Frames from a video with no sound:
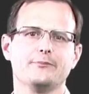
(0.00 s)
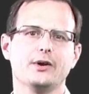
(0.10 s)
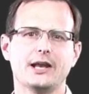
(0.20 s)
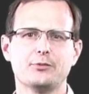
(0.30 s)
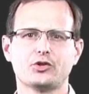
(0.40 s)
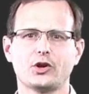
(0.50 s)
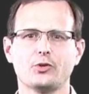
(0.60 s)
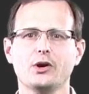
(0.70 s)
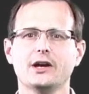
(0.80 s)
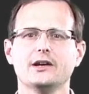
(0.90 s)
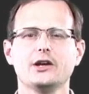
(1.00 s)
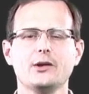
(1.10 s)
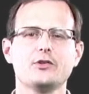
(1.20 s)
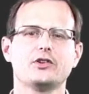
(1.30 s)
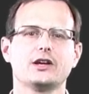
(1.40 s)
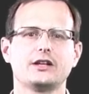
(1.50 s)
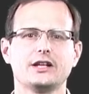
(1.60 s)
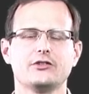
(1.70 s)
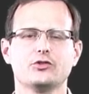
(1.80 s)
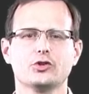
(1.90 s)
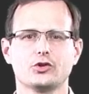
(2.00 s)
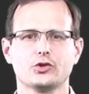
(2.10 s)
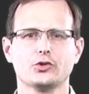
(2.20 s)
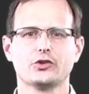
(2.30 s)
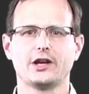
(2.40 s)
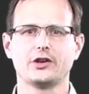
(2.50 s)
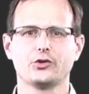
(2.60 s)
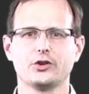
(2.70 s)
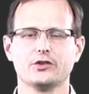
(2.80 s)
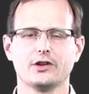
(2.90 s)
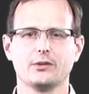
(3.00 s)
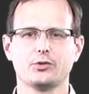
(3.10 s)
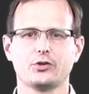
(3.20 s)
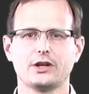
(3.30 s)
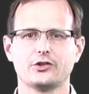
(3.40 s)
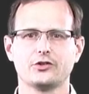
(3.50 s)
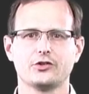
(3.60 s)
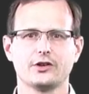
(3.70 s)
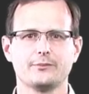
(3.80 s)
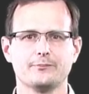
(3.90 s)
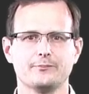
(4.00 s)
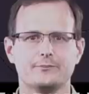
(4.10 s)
My name is Reto Meier and I'm the tech lead for Google's Android Developer Relations team.